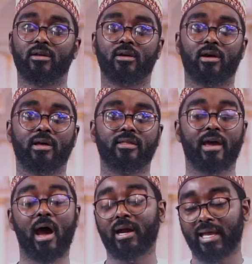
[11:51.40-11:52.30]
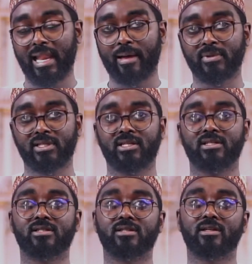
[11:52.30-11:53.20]
they are
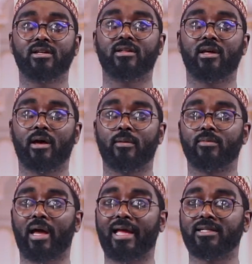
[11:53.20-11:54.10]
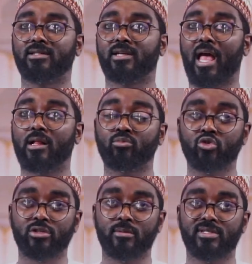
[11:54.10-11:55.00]
calamities, and help
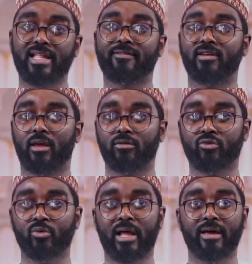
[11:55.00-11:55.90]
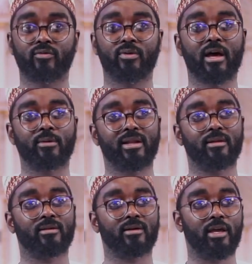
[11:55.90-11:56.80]
Muslims navigate through life without
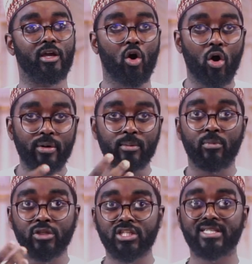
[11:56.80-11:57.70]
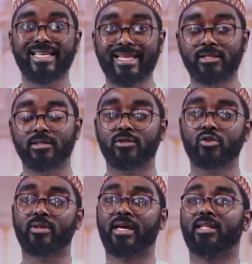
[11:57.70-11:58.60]
incurring much sin,
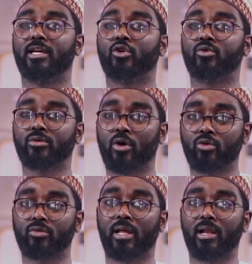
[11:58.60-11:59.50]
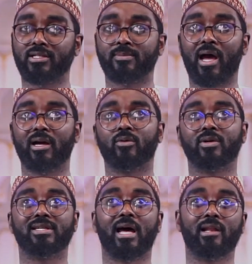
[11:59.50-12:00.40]
so that they don't go to Allah subhanahu wa
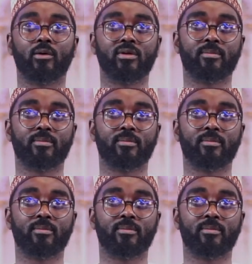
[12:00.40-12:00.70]
ta'ala with